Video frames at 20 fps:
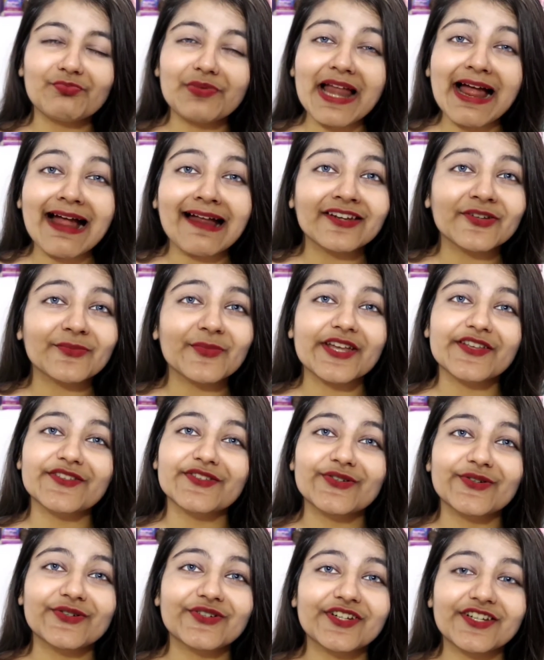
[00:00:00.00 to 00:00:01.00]

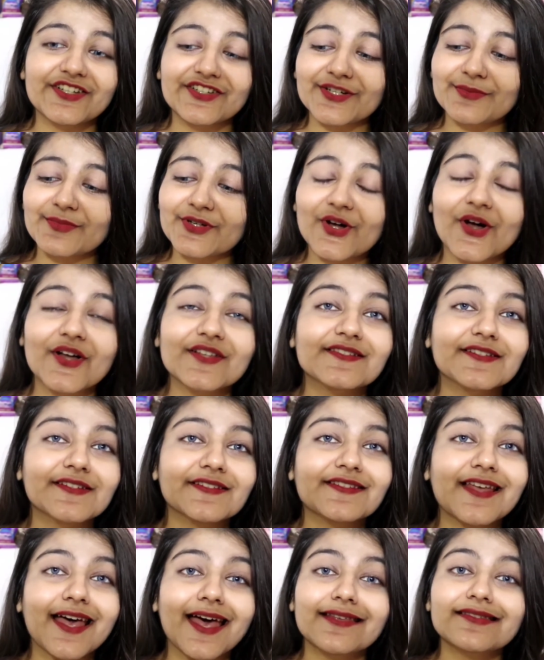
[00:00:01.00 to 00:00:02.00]
plant-based nutrition because
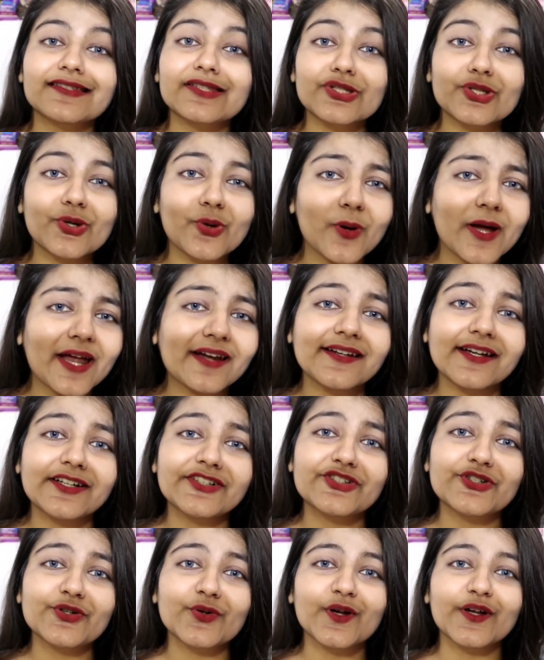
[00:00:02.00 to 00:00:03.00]
this has no
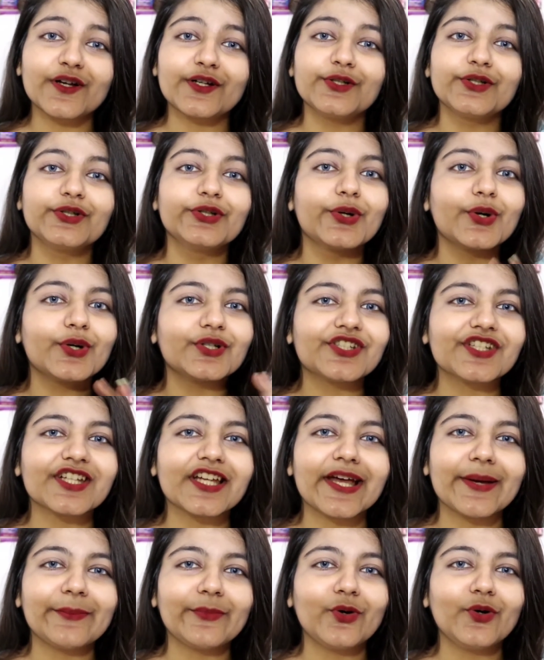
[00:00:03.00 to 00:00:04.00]
added sugar, no
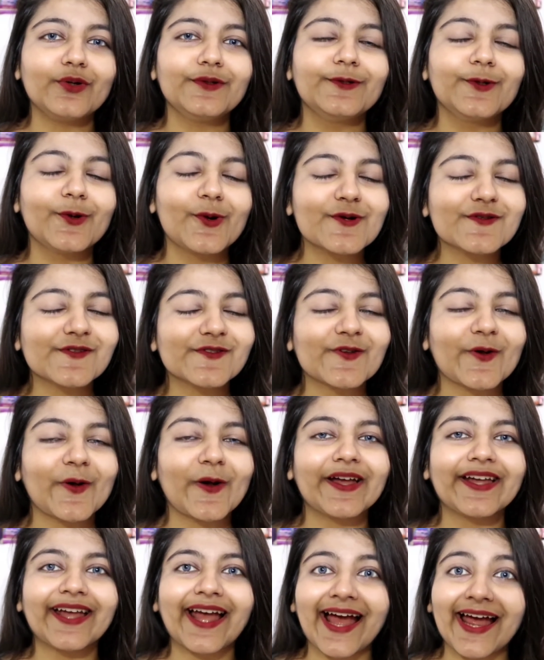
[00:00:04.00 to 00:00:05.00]
GMO, no
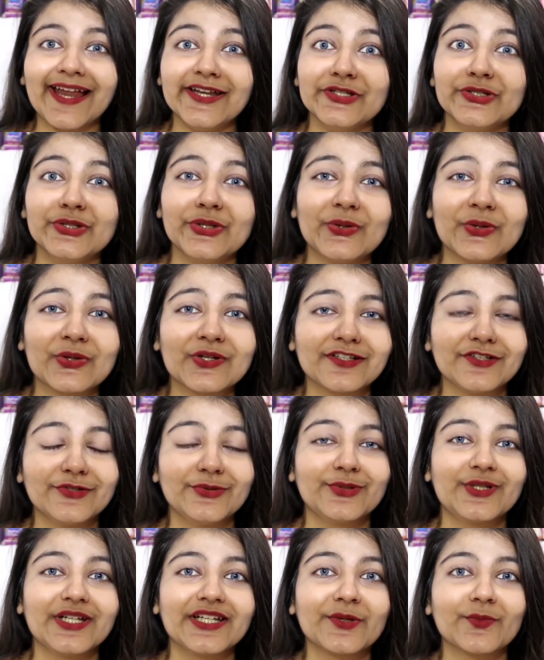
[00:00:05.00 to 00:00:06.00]
soy, and no
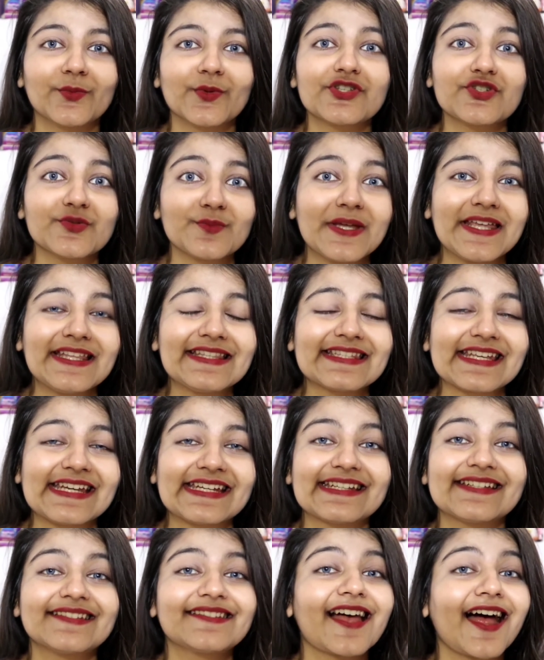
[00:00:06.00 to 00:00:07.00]
gluten, which means
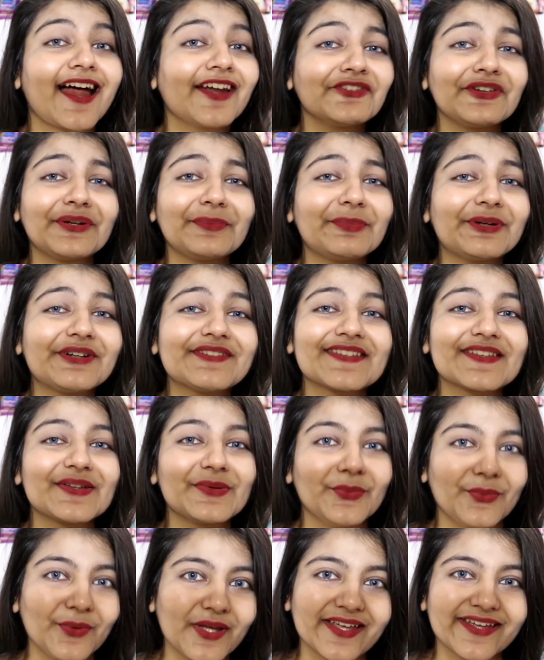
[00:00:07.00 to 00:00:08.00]
it is
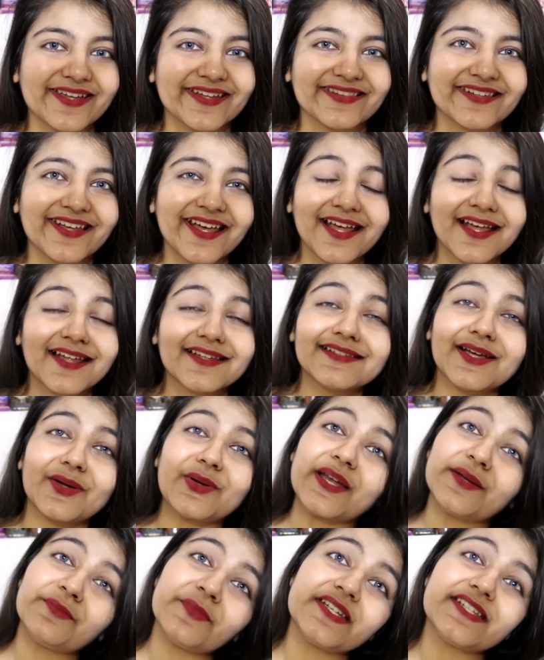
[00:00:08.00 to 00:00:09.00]
100% vegan. Now
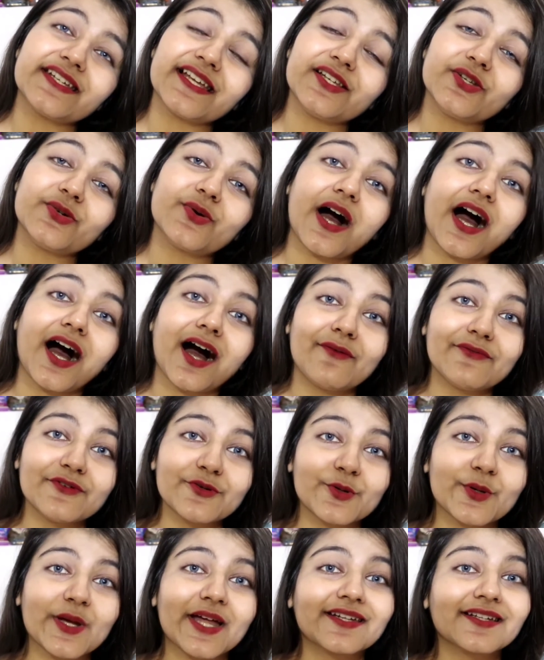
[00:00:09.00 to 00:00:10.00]
let me tell you how
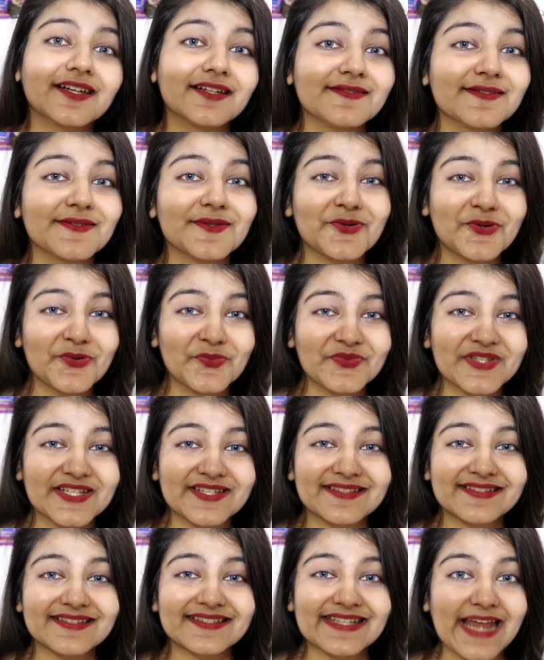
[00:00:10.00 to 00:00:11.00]
you can consume
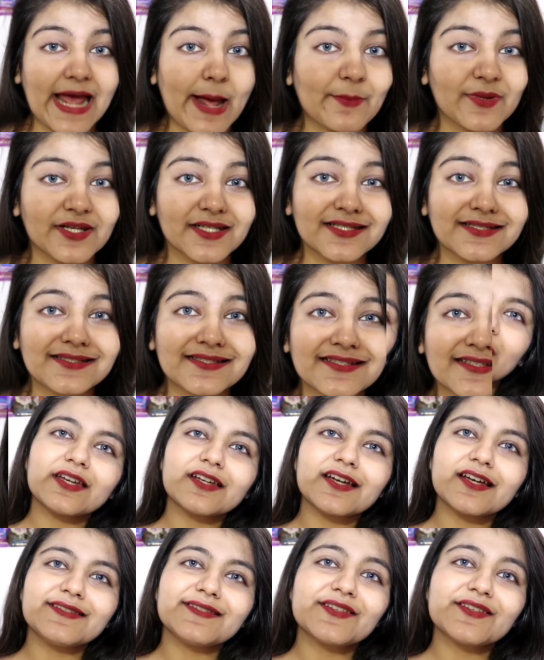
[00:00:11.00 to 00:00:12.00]
this tablet. You
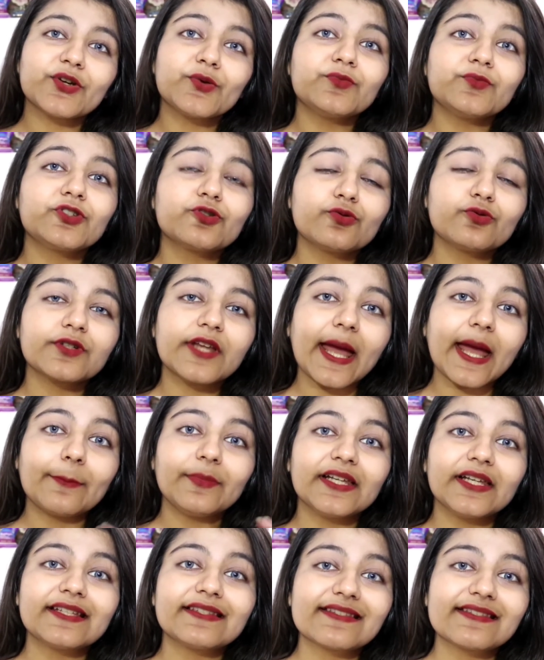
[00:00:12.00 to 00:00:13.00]
can consume 2
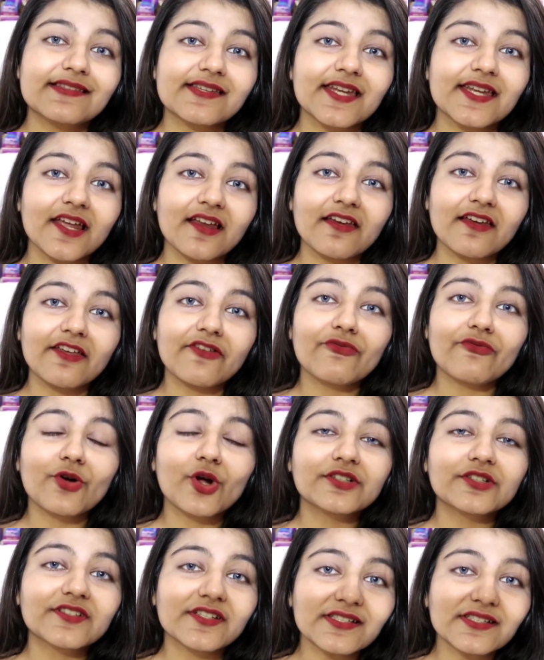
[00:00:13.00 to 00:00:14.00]
tablets daily
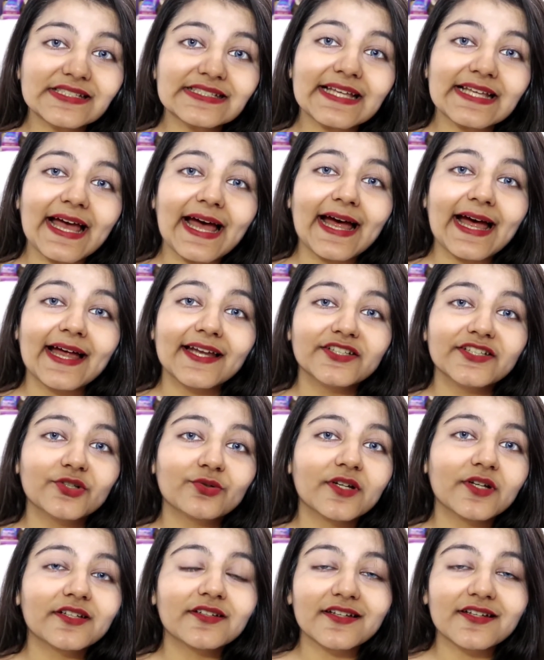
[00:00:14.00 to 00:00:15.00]
for this, and
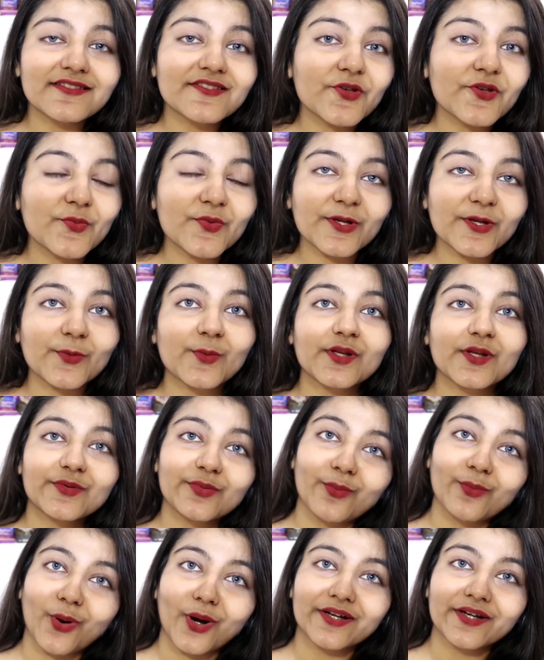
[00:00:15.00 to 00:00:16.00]
you can consume it
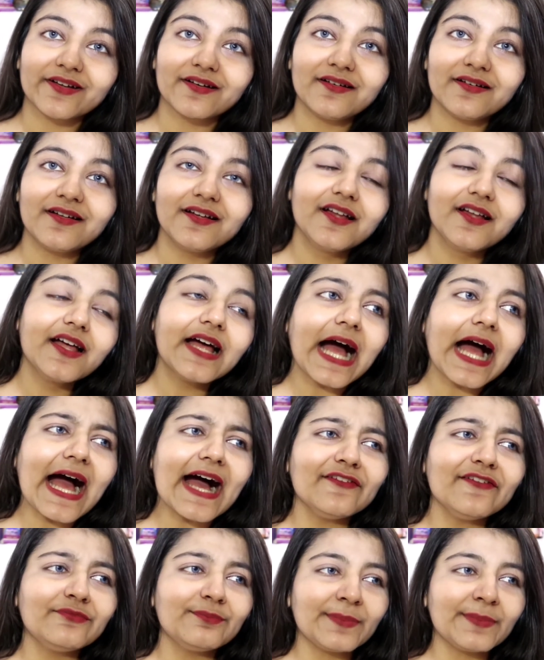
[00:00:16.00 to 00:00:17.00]
with water.
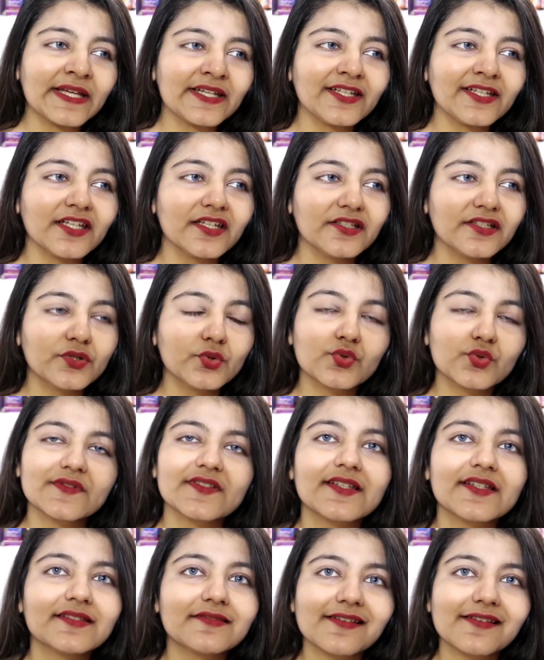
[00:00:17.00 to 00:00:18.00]
I've been
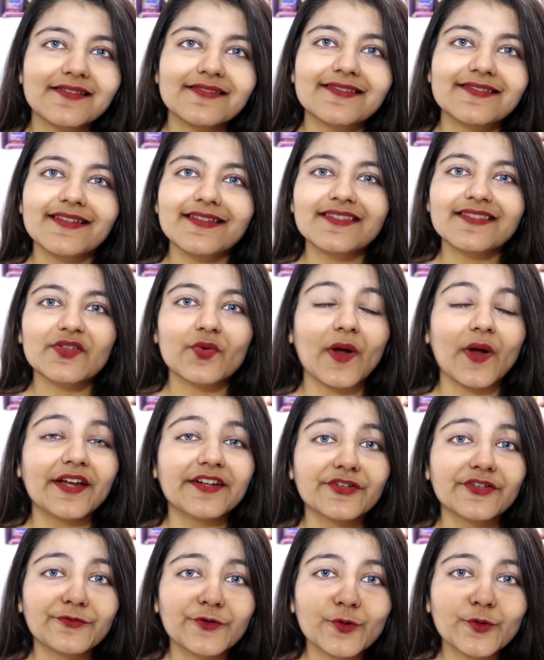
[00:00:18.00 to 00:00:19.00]
using this since
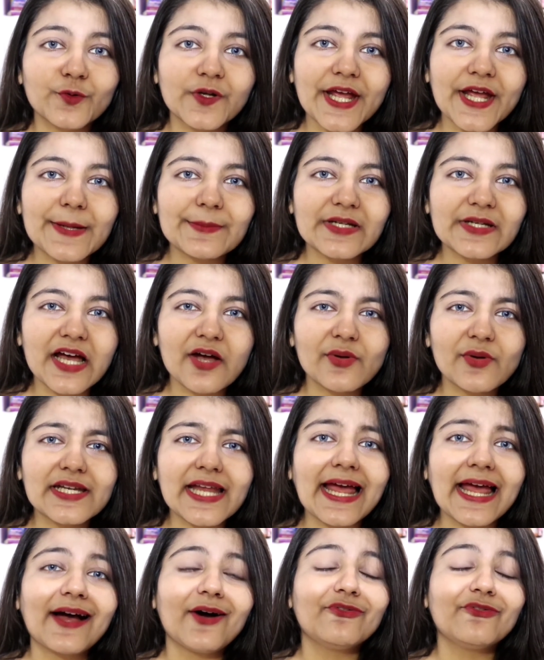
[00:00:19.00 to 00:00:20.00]
quite a few times now,
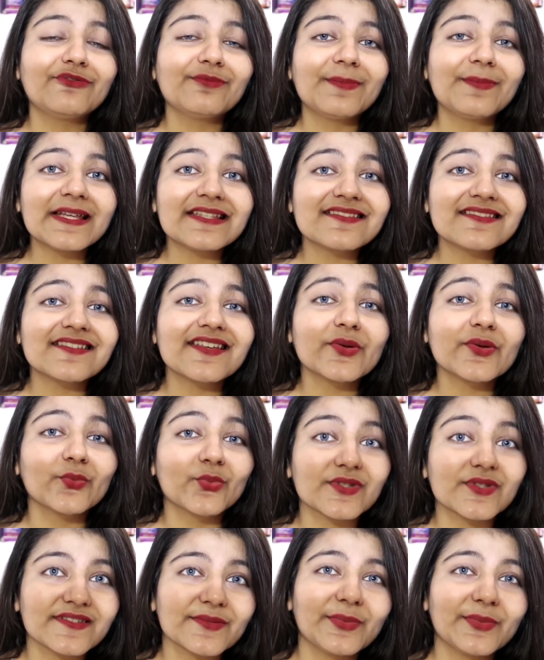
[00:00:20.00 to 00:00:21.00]
and I have been
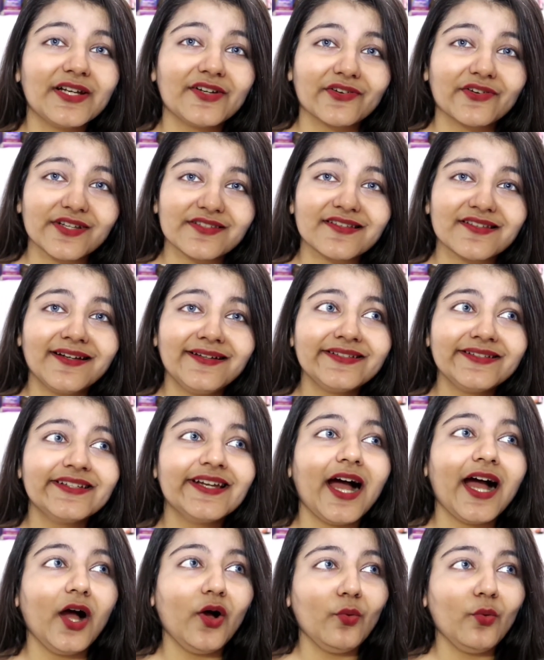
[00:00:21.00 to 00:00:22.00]
seeing visible results.
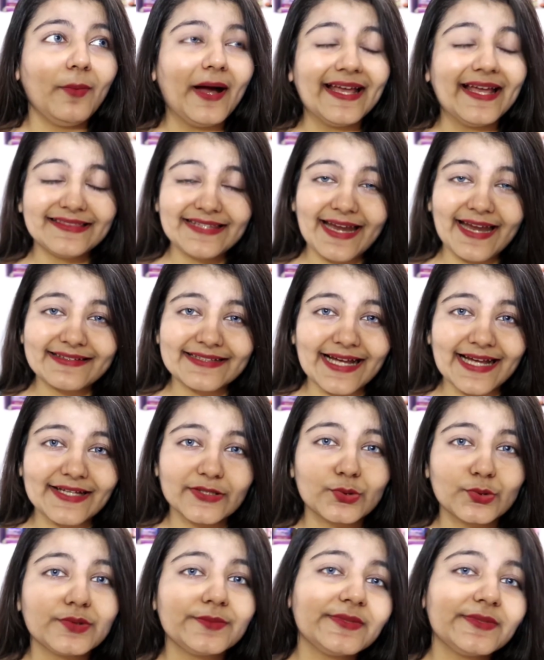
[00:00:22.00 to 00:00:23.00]
Now by that
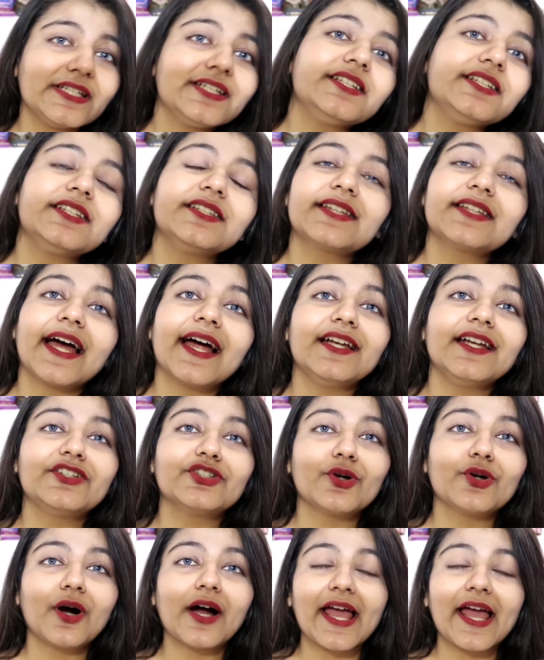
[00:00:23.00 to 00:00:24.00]
I don't mean that your